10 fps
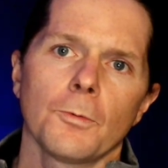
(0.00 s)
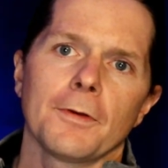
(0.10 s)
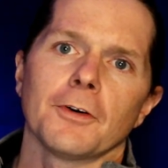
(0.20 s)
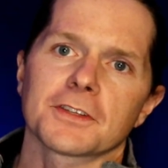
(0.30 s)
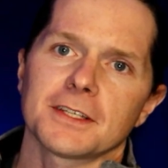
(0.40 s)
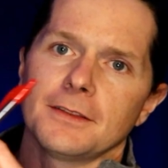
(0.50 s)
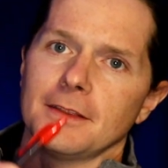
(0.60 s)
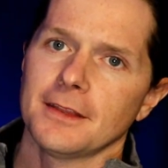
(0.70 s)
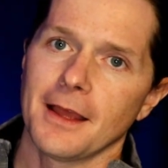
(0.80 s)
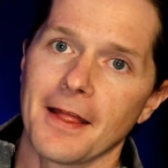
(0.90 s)
We've all
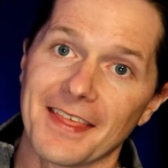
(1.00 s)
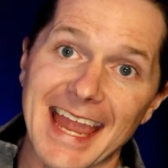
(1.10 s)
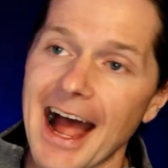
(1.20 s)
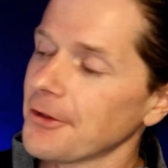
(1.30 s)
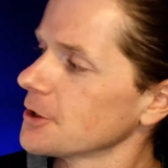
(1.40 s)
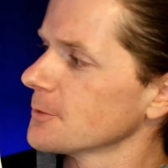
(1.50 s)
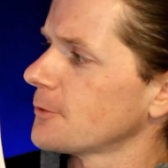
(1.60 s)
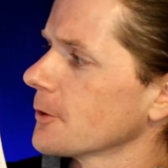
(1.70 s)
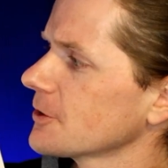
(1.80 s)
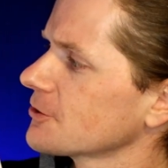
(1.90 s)
seen the calendar
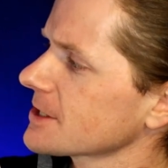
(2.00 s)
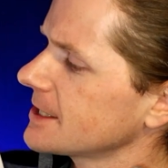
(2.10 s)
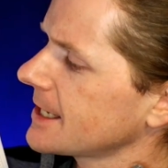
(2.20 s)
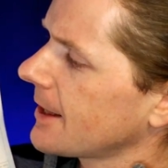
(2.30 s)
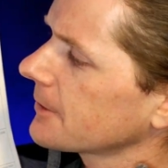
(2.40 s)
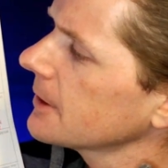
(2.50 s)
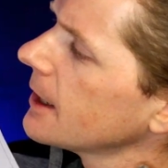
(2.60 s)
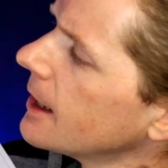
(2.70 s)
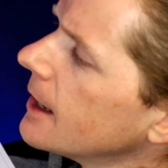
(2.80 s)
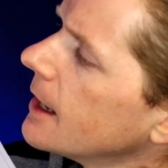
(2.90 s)
before, the trusty calendar.
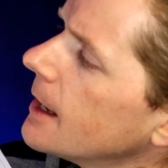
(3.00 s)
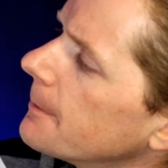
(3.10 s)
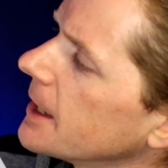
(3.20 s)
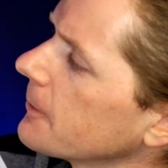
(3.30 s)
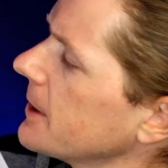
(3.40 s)
But